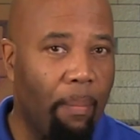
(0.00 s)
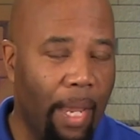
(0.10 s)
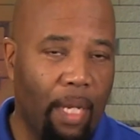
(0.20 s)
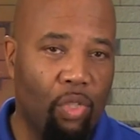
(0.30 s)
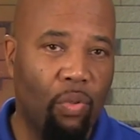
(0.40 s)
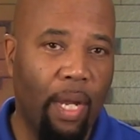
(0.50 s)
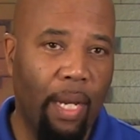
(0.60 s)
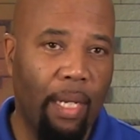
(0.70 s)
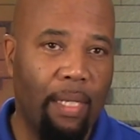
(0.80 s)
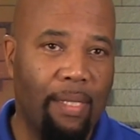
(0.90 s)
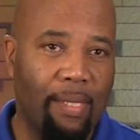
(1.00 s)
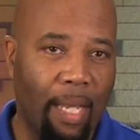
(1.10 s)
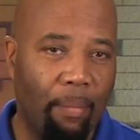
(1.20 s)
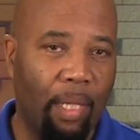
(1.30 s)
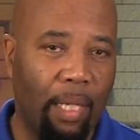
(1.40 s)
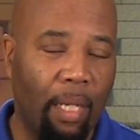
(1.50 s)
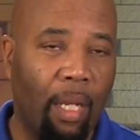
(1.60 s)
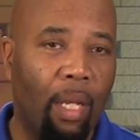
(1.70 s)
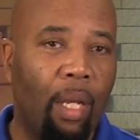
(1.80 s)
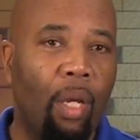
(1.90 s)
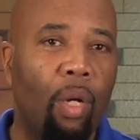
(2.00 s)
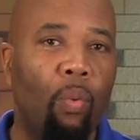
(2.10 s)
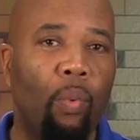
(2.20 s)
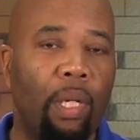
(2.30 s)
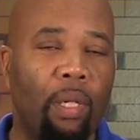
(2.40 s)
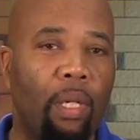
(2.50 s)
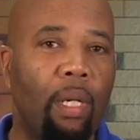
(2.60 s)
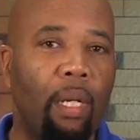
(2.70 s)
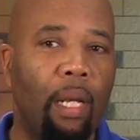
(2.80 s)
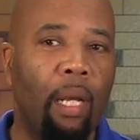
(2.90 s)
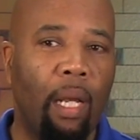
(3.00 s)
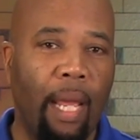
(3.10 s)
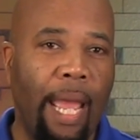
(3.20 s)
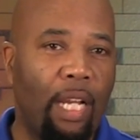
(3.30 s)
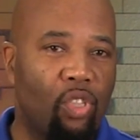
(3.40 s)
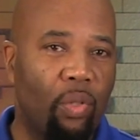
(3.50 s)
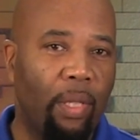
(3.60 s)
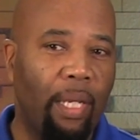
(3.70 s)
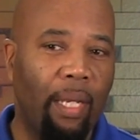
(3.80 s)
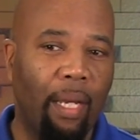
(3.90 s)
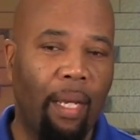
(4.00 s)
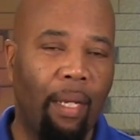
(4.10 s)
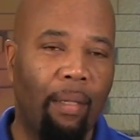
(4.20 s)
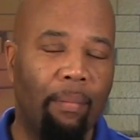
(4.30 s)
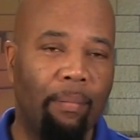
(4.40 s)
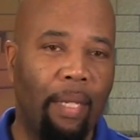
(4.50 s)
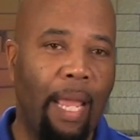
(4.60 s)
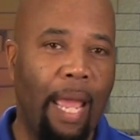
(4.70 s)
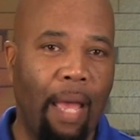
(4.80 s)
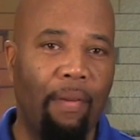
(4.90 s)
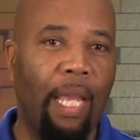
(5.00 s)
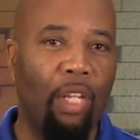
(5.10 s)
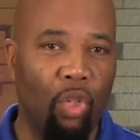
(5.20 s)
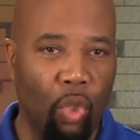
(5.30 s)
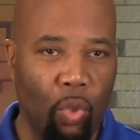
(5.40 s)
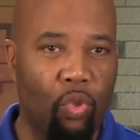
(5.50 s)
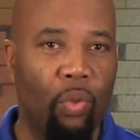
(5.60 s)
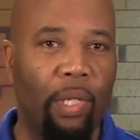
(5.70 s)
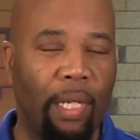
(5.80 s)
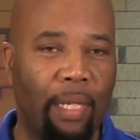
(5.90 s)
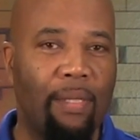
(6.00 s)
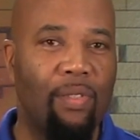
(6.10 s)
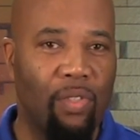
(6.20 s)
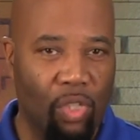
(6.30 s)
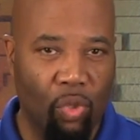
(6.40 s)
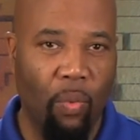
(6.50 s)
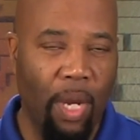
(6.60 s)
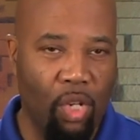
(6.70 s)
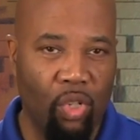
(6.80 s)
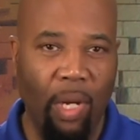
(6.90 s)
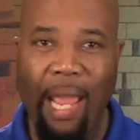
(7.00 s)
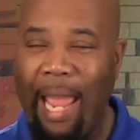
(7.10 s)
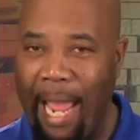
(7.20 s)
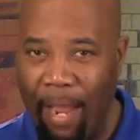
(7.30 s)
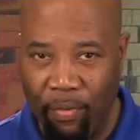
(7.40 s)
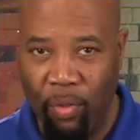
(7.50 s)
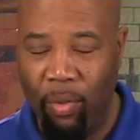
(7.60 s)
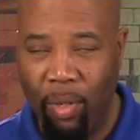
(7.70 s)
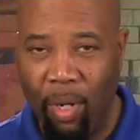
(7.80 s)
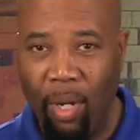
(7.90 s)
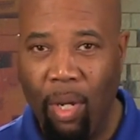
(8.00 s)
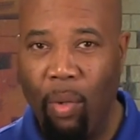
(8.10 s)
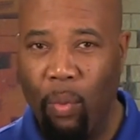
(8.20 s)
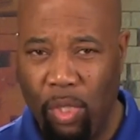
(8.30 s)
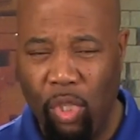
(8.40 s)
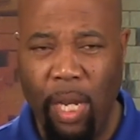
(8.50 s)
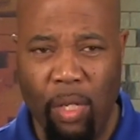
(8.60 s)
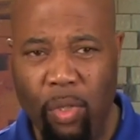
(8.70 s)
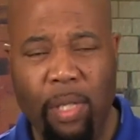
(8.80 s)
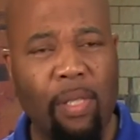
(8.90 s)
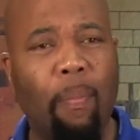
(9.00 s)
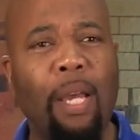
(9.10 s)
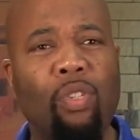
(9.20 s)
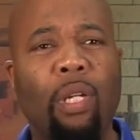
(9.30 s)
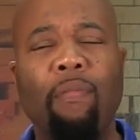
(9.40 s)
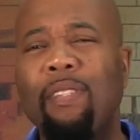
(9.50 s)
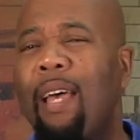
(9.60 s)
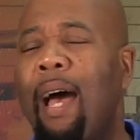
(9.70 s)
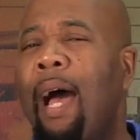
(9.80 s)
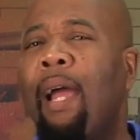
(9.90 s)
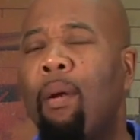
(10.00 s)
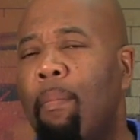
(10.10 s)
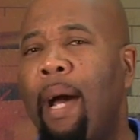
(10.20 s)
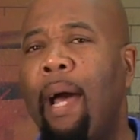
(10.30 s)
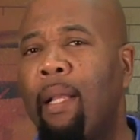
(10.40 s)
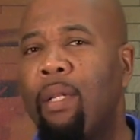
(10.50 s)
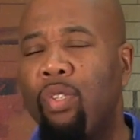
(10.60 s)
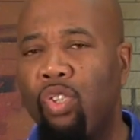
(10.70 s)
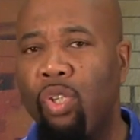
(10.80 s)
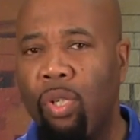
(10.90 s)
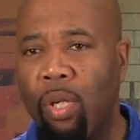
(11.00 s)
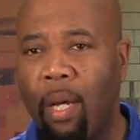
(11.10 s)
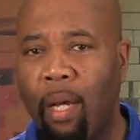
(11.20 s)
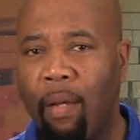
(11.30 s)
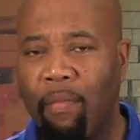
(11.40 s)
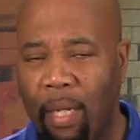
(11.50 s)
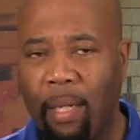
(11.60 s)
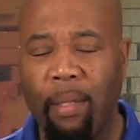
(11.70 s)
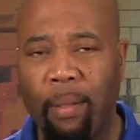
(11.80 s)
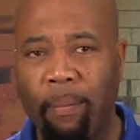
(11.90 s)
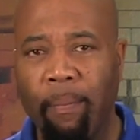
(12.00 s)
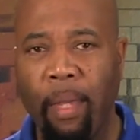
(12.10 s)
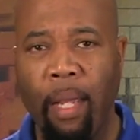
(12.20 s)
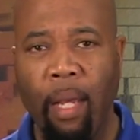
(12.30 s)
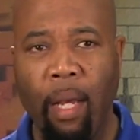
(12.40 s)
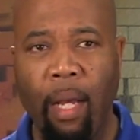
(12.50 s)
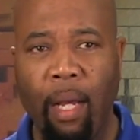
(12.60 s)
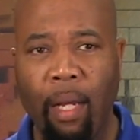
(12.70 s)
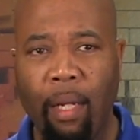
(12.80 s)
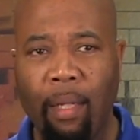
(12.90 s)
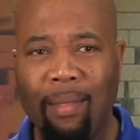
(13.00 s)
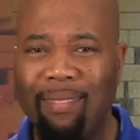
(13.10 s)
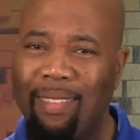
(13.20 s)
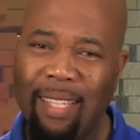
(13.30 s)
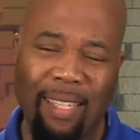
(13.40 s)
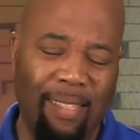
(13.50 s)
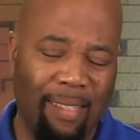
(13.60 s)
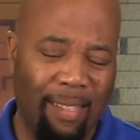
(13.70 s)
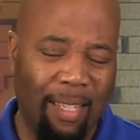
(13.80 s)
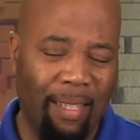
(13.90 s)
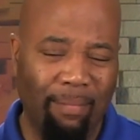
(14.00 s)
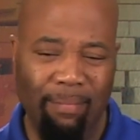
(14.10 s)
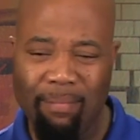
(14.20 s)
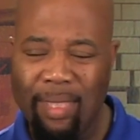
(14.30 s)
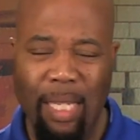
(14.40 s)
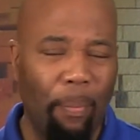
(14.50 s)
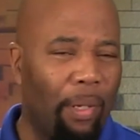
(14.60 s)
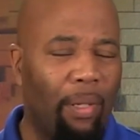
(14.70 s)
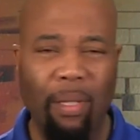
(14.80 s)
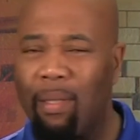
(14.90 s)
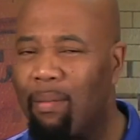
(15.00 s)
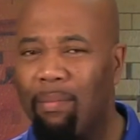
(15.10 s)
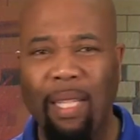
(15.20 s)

the mechatronic assembly, we could actually have a neutraling situation after we change it, especially if it's a higher mileage vehicle. The typical